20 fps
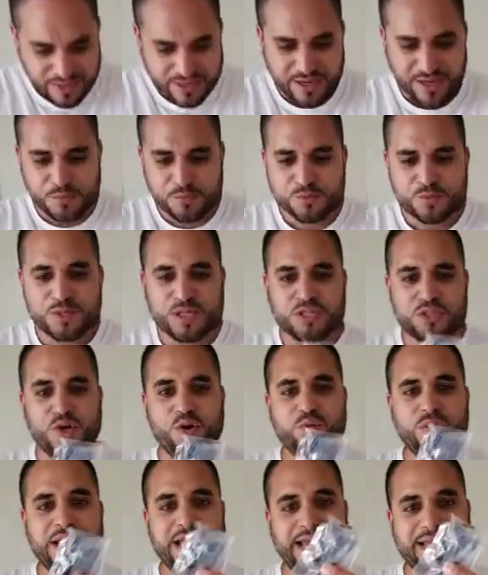comes with its
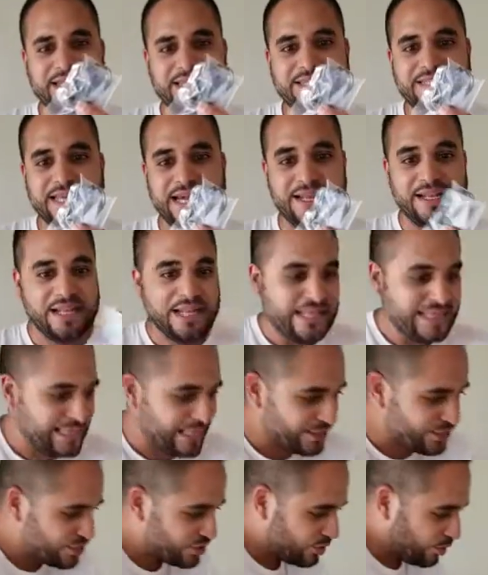own headset.
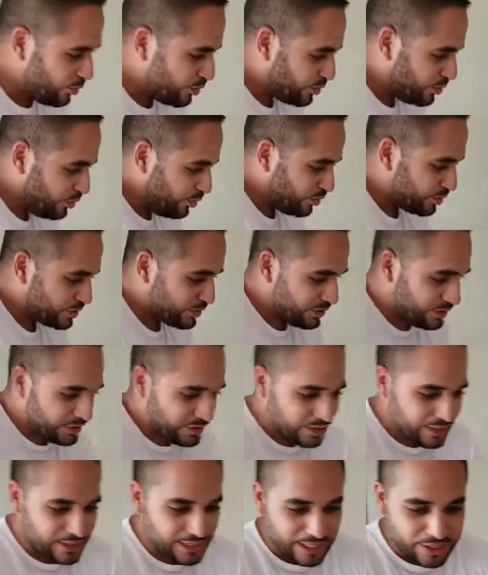That's so cool. So
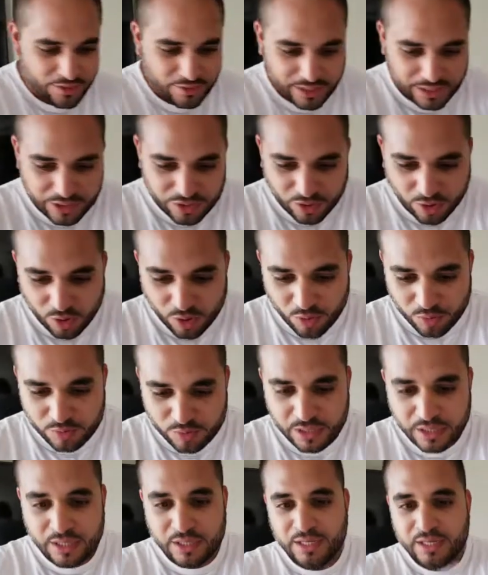look at that. You got your
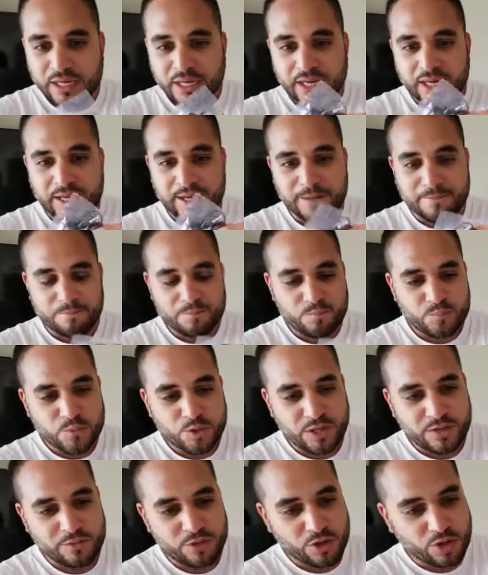own,
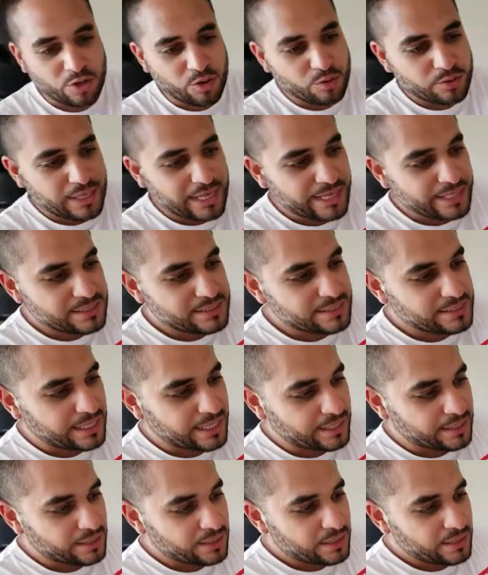you have your own
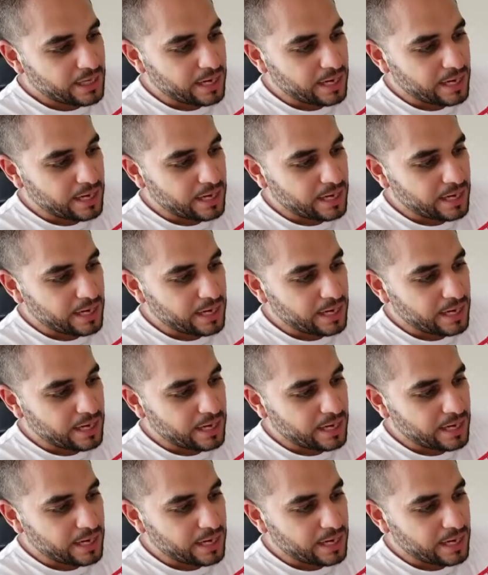headset.